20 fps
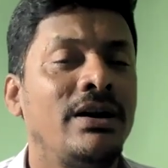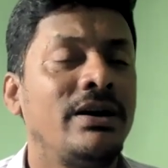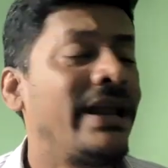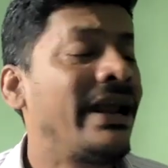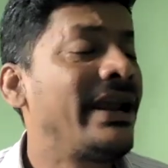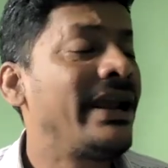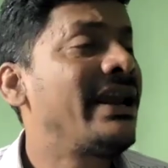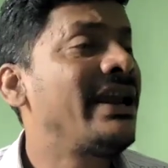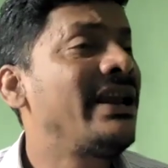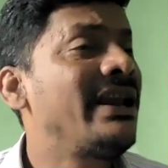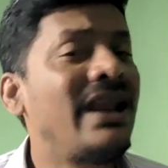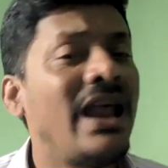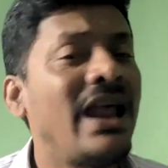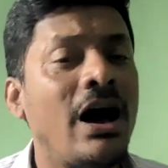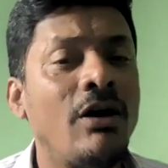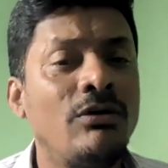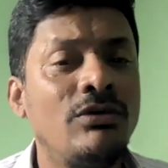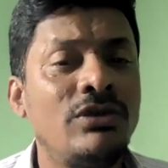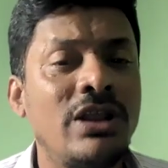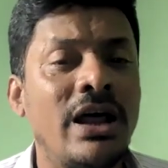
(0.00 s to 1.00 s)
taking
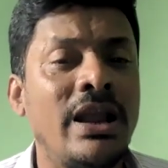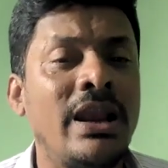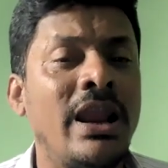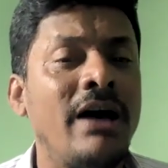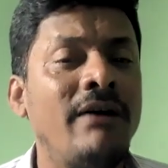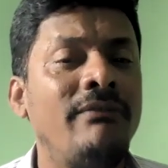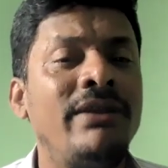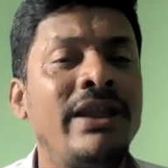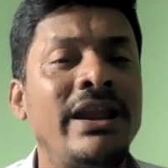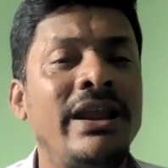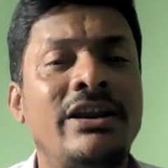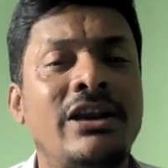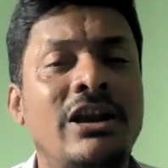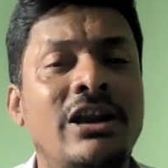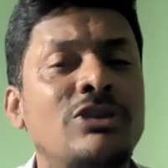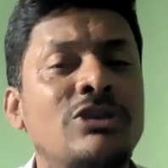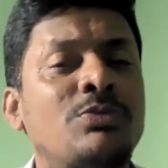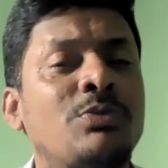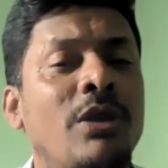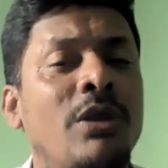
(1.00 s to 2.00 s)
down the love
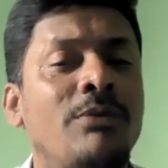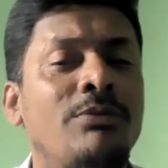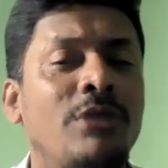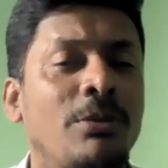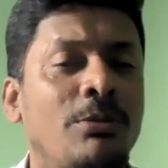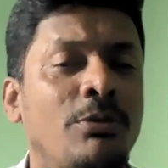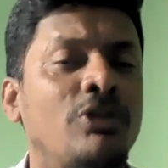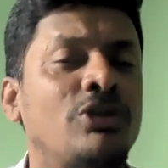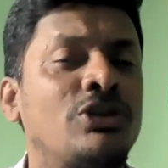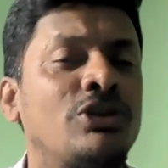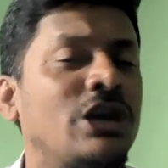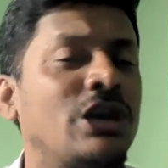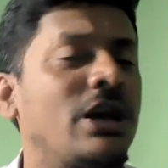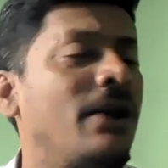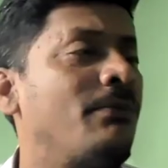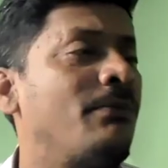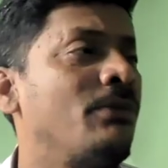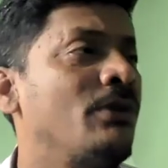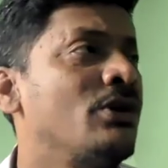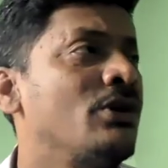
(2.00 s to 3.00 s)
letters from the bookshelf.
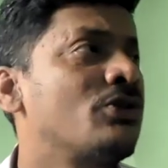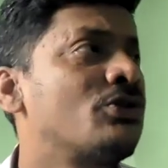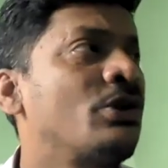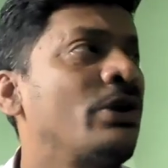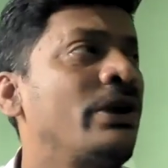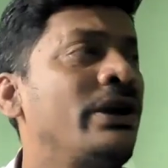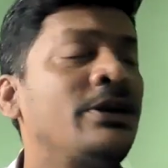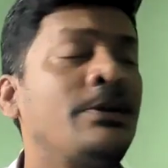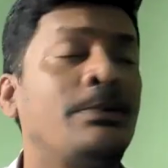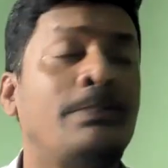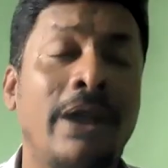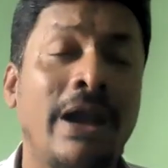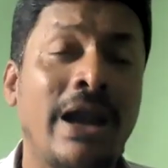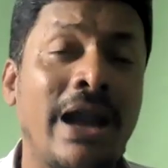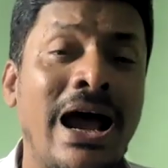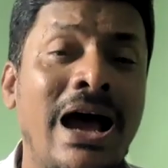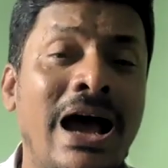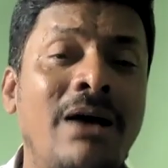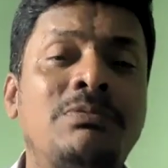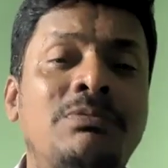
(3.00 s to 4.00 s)
So it
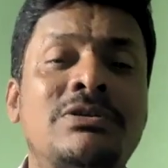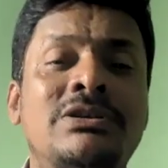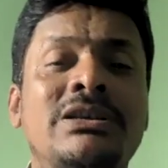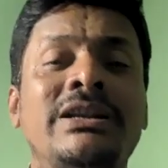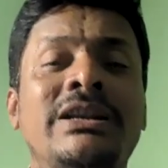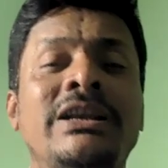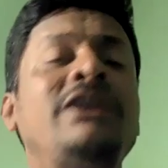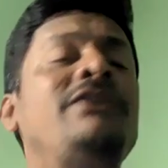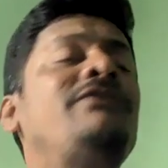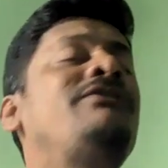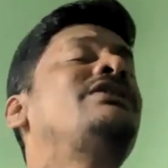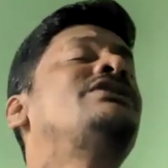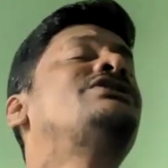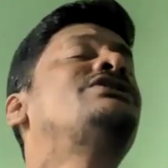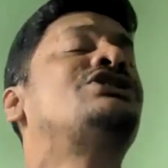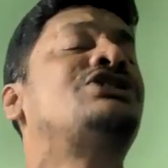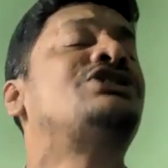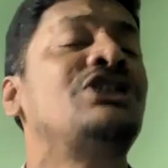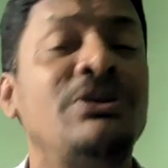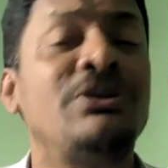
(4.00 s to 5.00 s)
perhaps
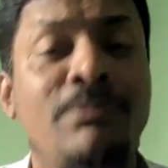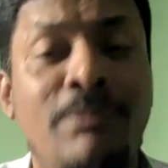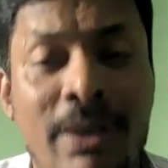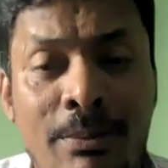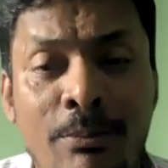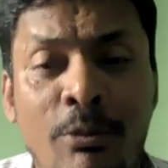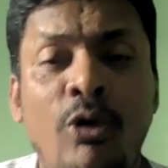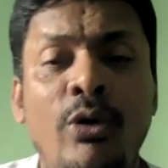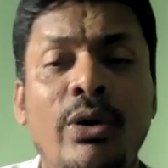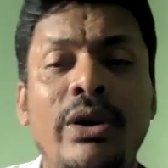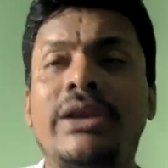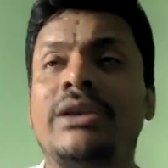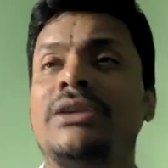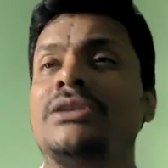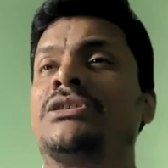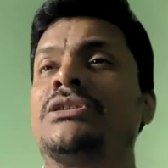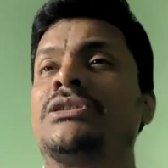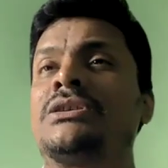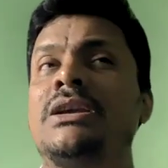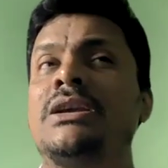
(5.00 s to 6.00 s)
revisiting
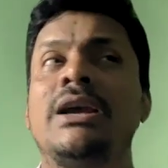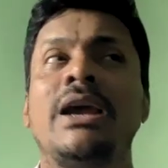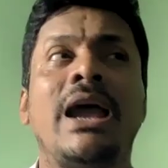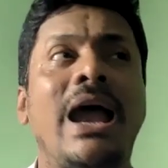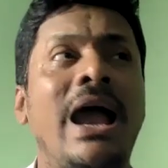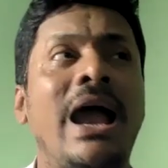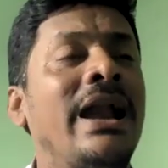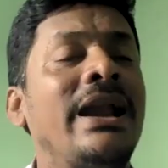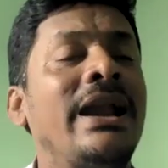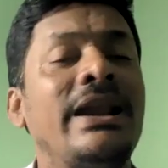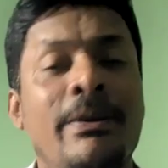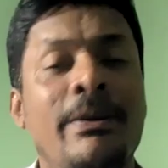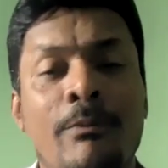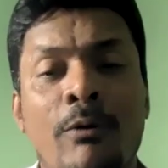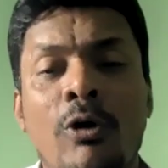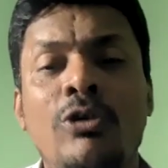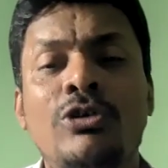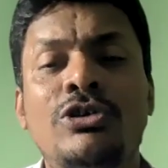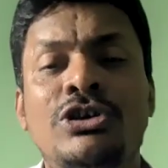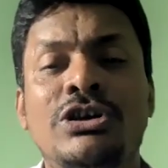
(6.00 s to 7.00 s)
memories and
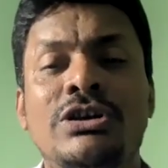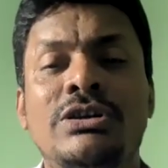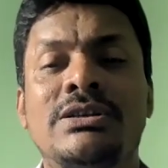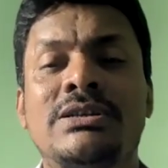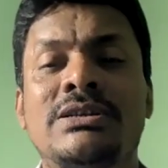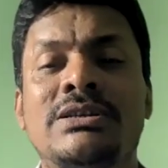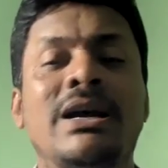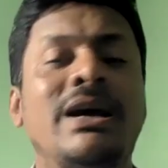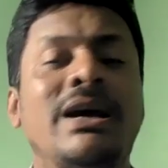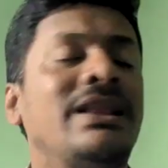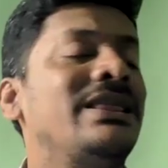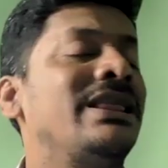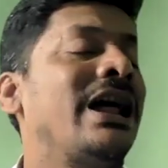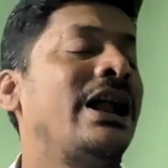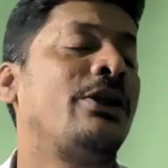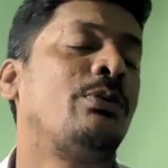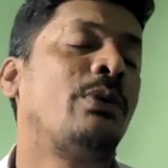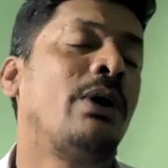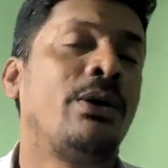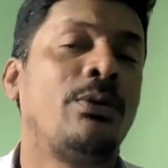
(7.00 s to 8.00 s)
emotions
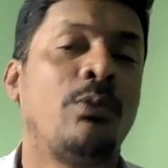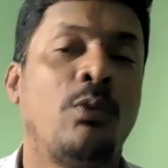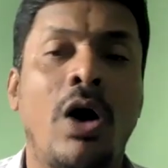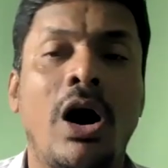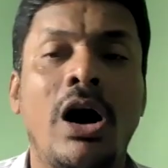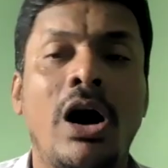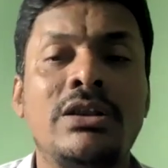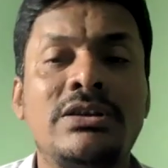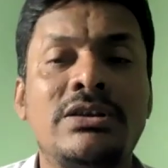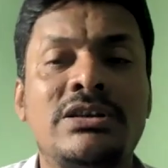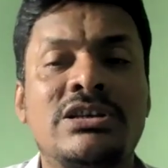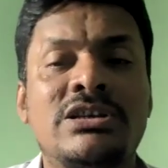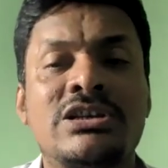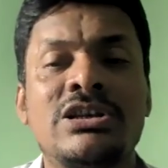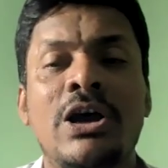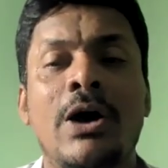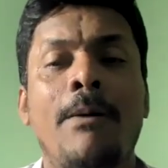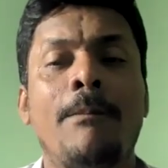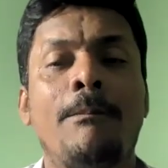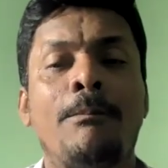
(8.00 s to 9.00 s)
that were once
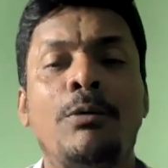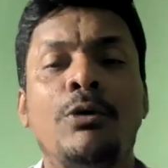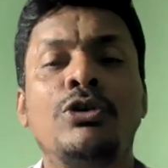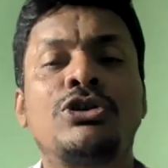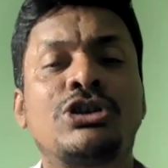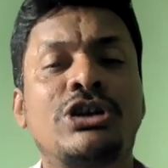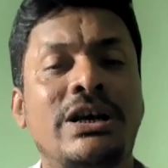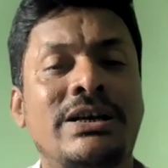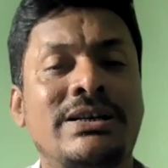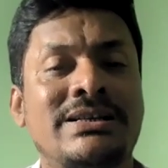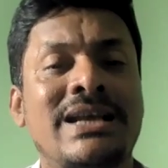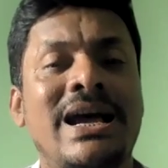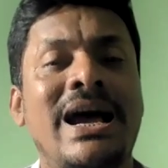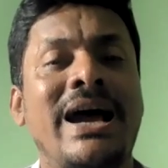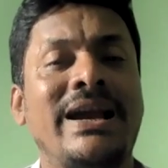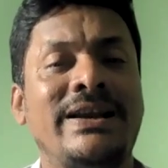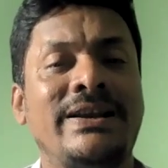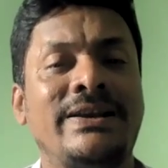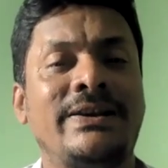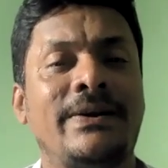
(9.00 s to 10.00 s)
pushed
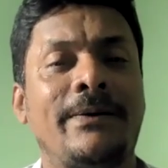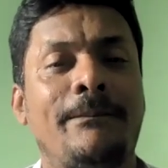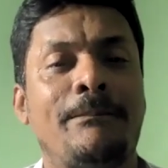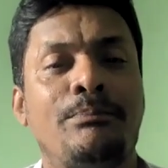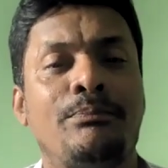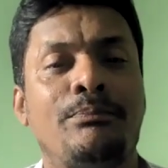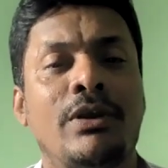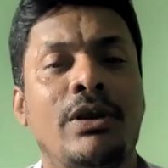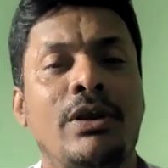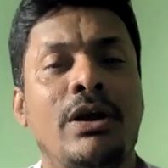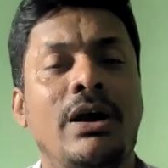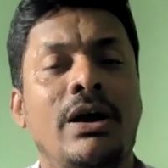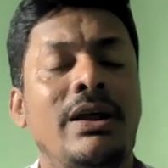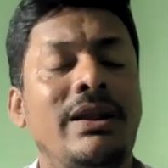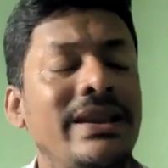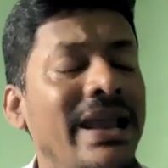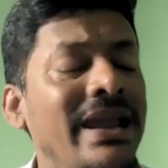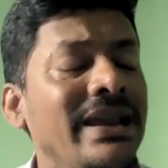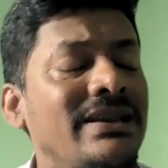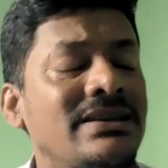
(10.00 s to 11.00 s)
aside.
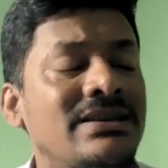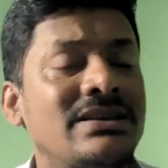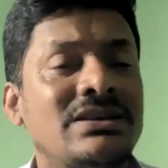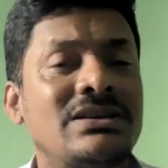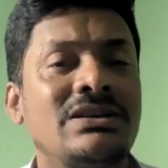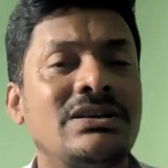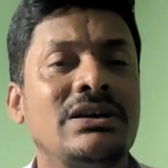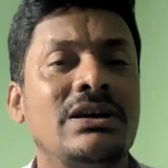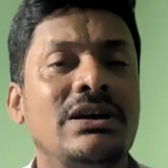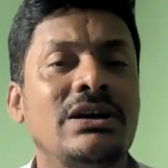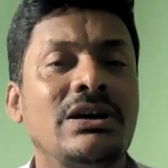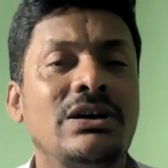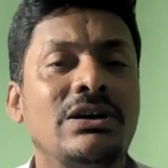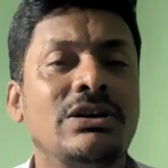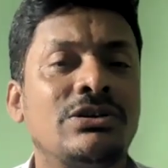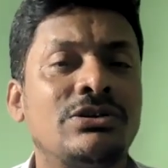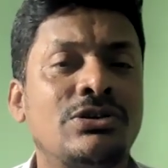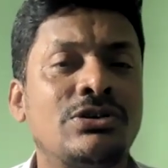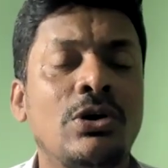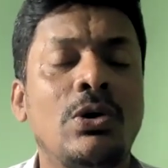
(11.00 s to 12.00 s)
Next,
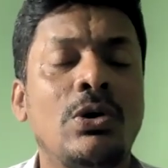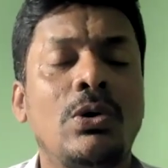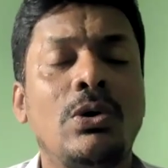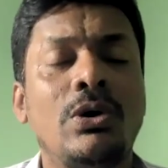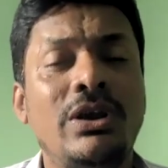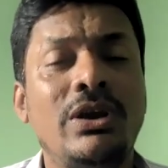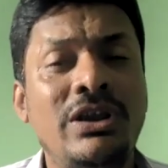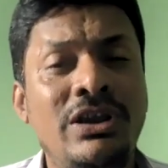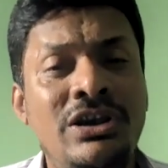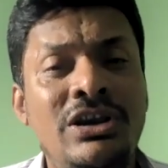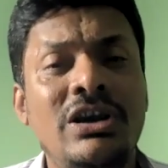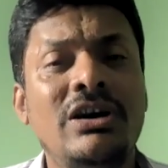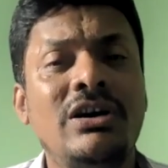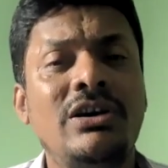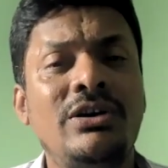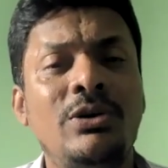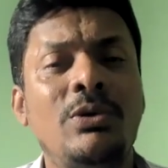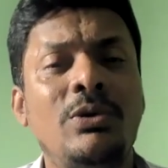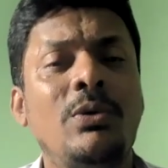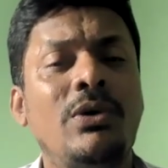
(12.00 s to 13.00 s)
so here
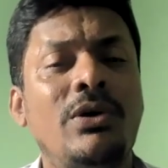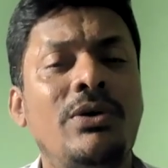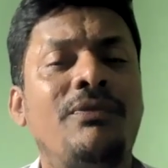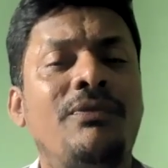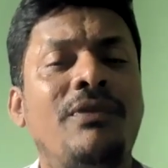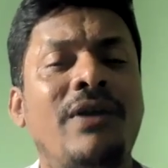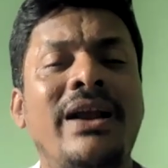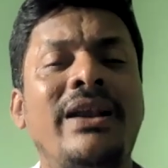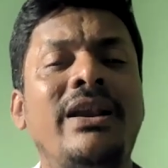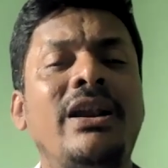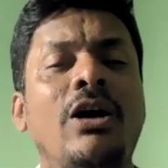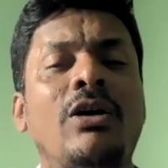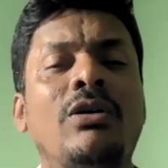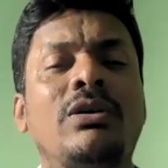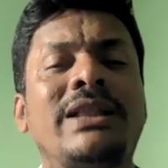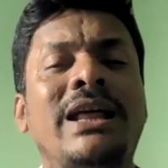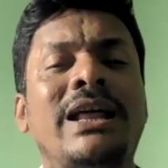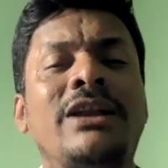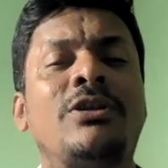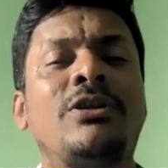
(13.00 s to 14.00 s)
you would find out
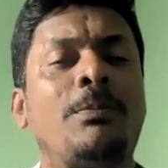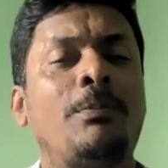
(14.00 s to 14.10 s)
that the